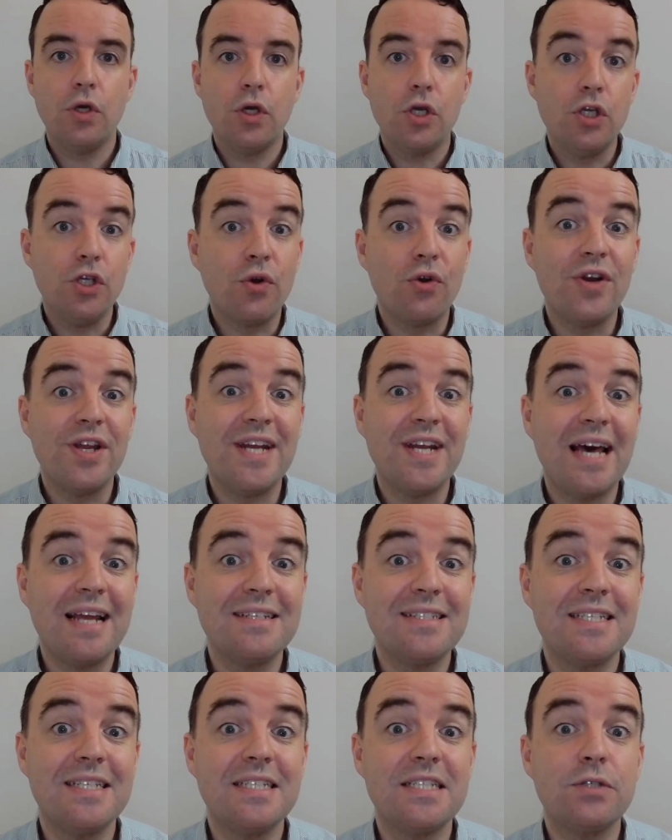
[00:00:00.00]
Your
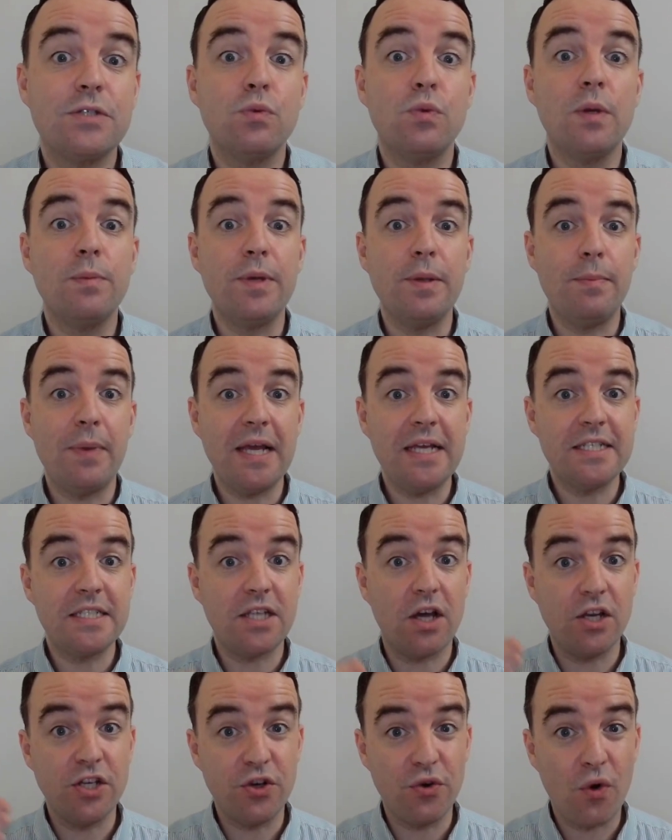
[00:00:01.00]
analysis will be based
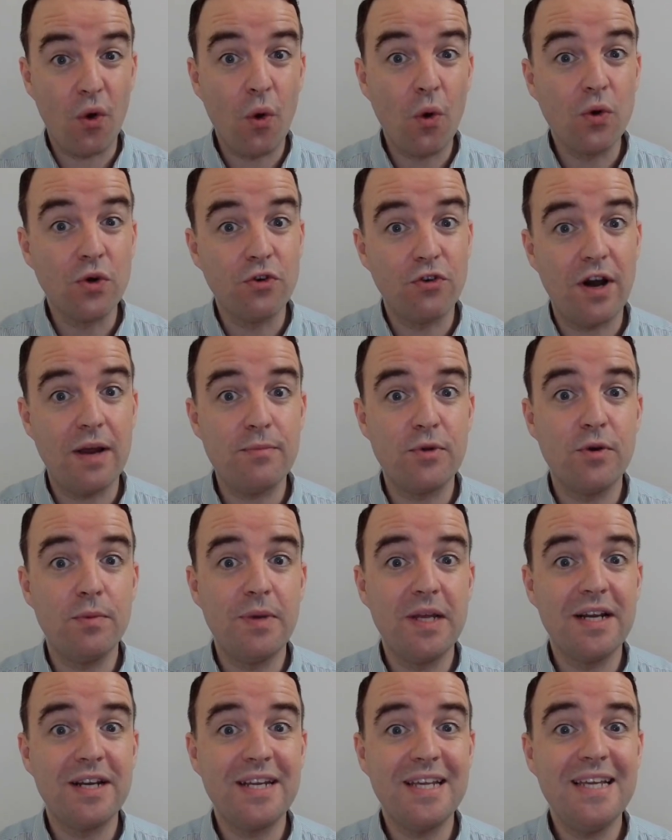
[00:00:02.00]
on your own grammar
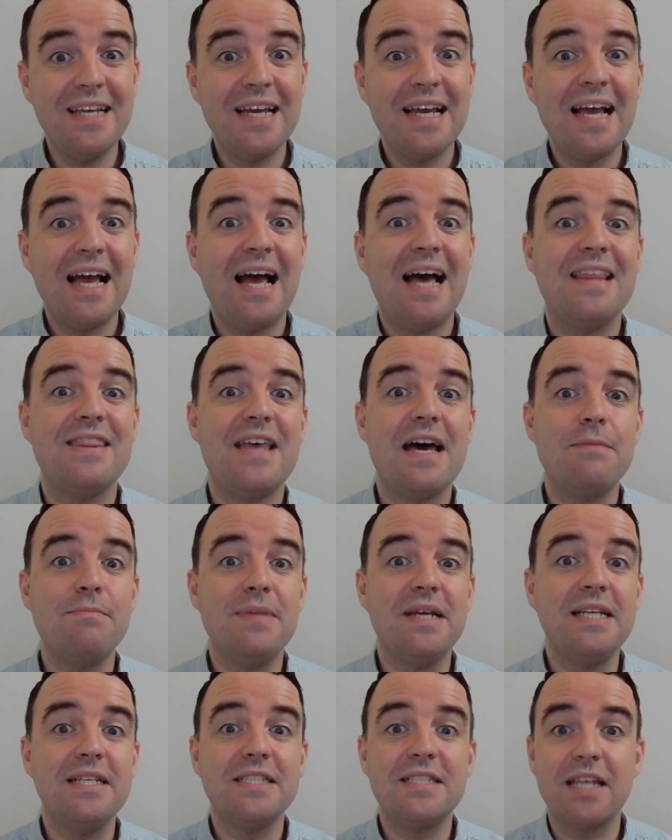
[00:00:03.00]
ability, and that
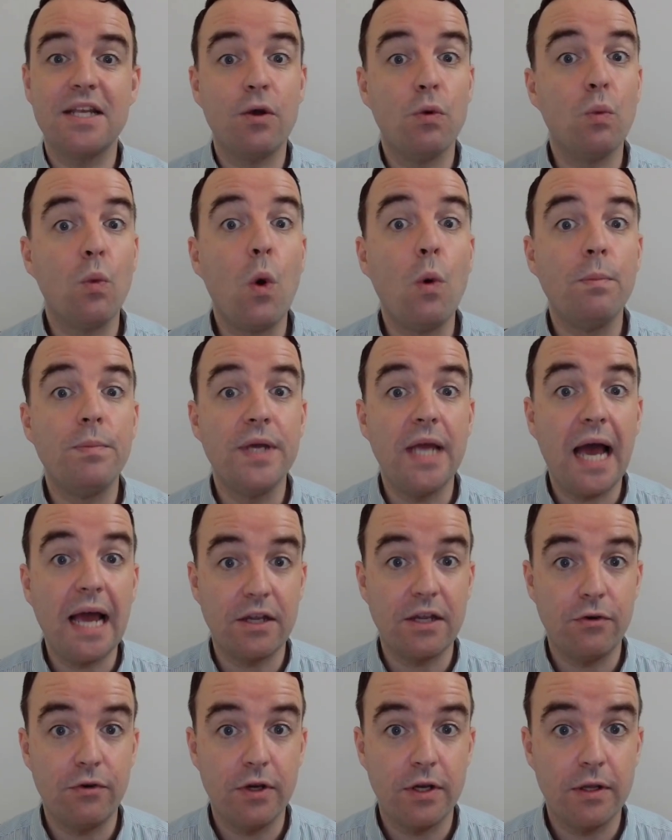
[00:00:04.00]
means that it won't be
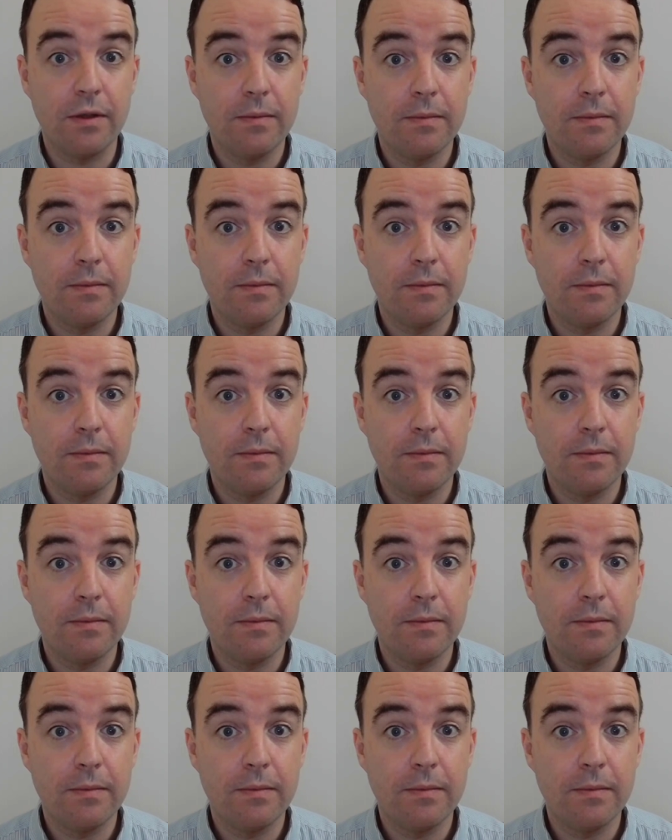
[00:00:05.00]
accurate.